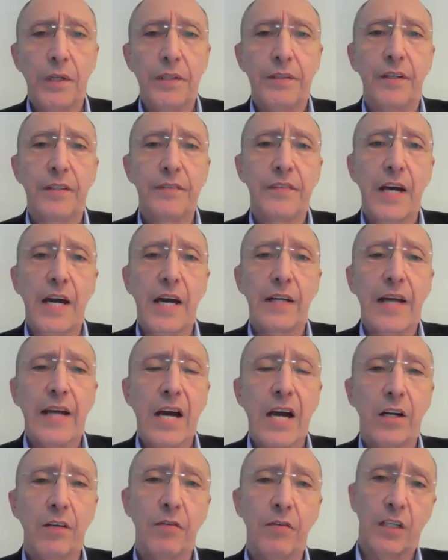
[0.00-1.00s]
did that
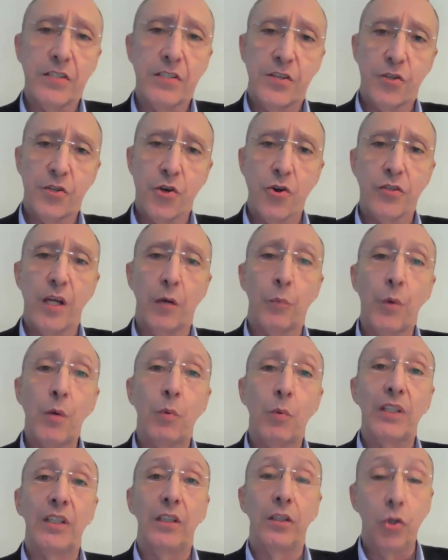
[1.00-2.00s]
out of a concern that we
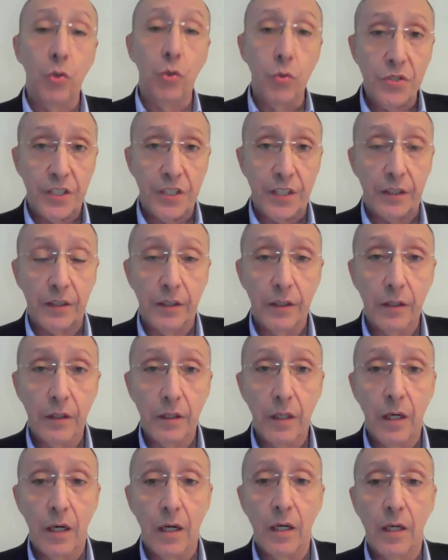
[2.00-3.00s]
would lose it.
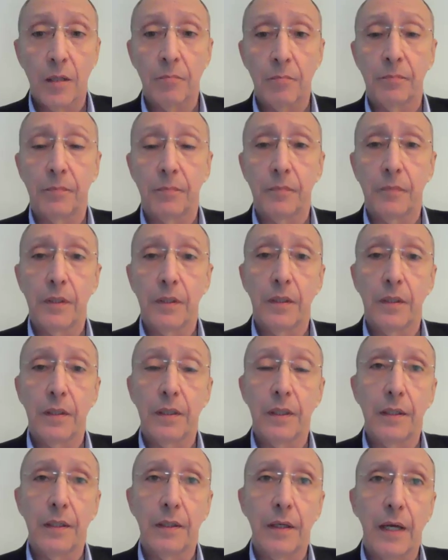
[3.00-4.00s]

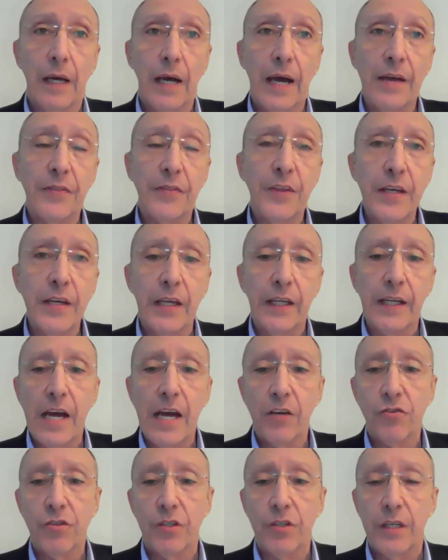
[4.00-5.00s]
I think it
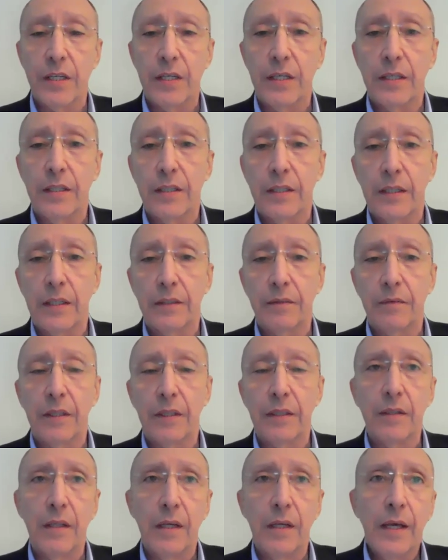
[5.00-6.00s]
actually,
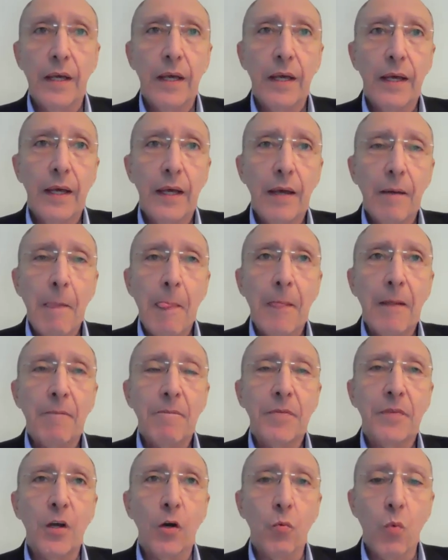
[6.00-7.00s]

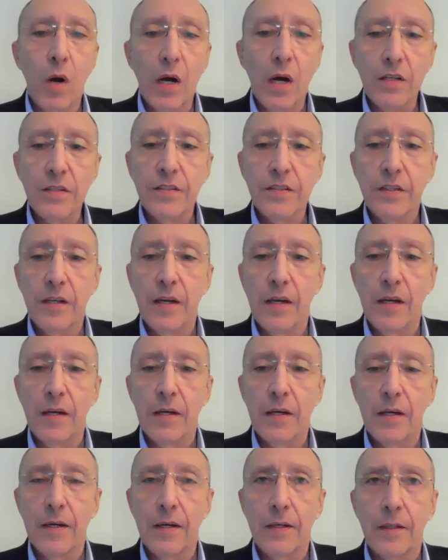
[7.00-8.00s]
there was,
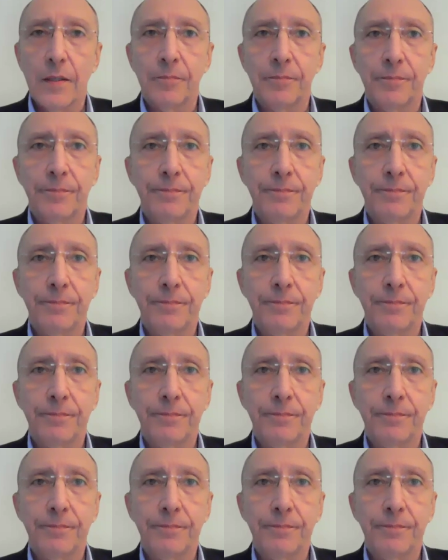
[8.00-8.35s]
look,